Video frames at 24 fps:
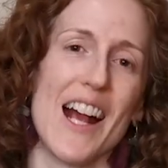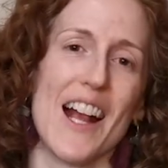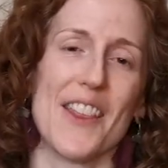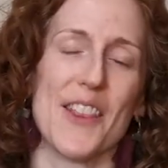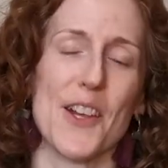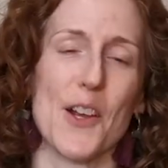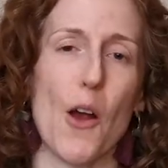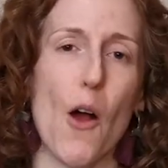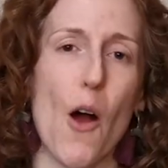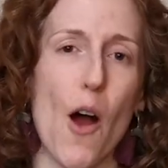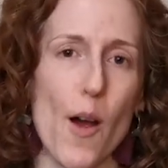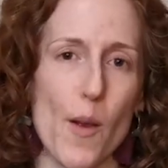
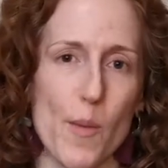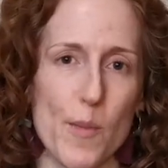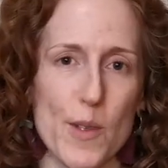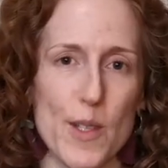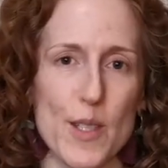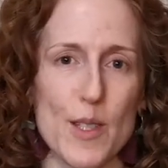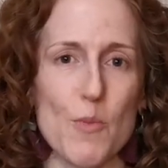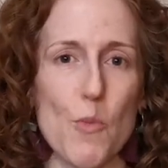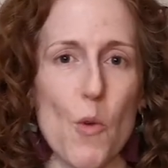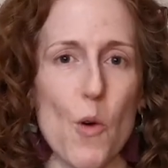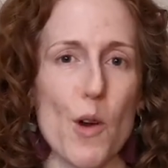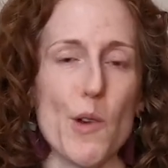They're
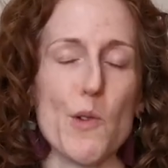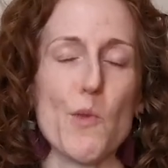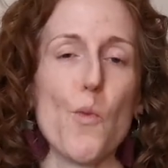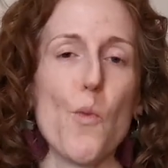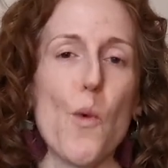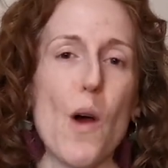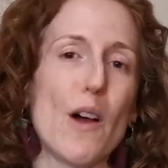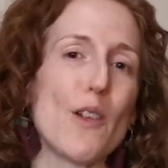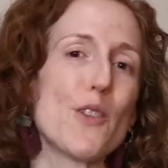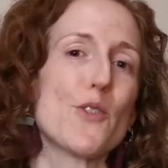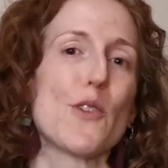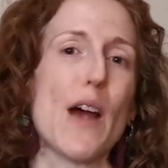almost more
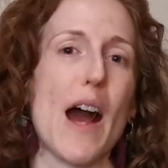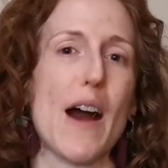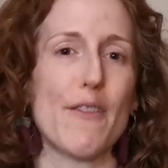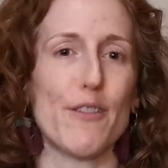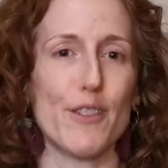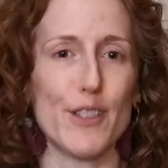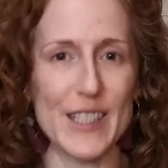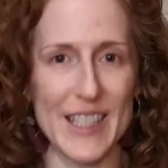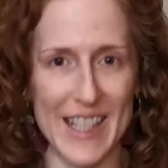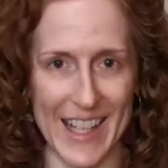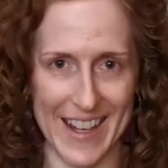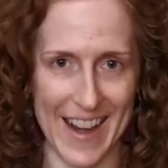
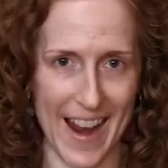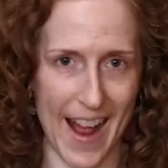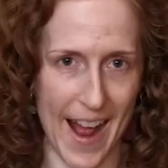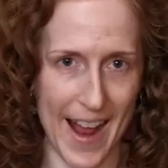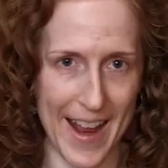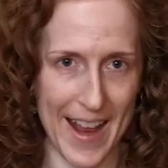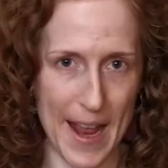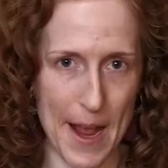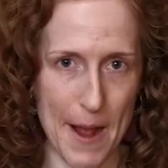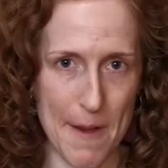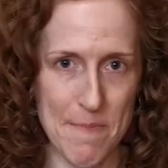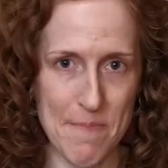well-traveled than
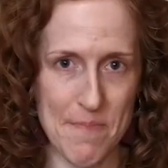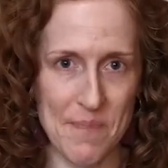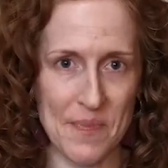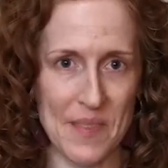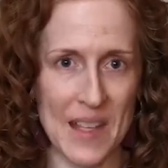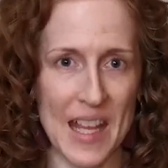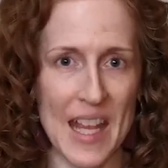I am.